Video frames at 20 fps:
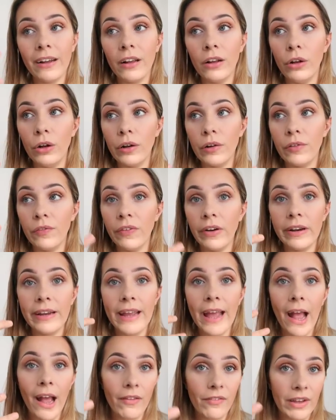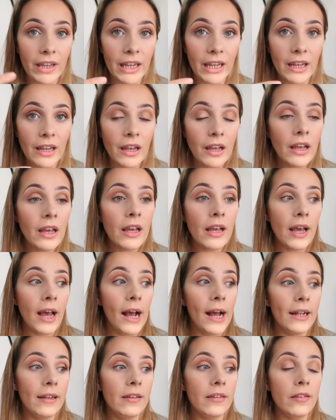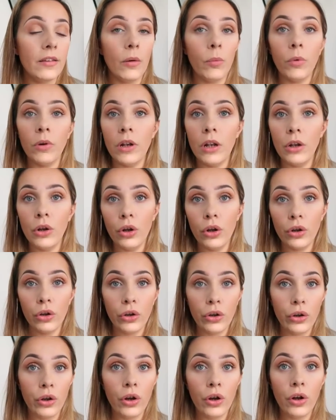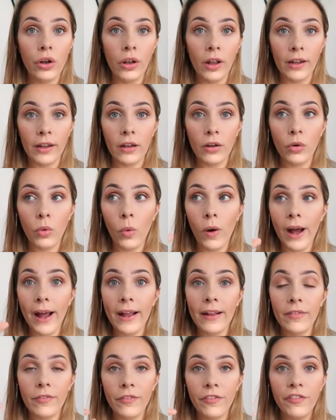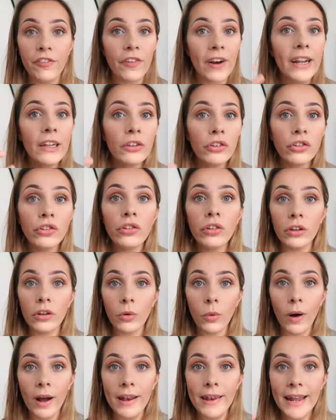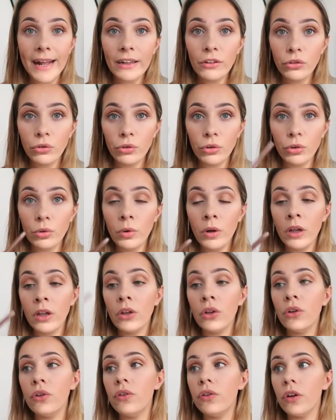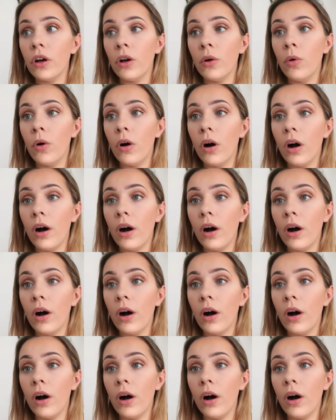looks very heavy and I want to look like quite fresh and quite natural, so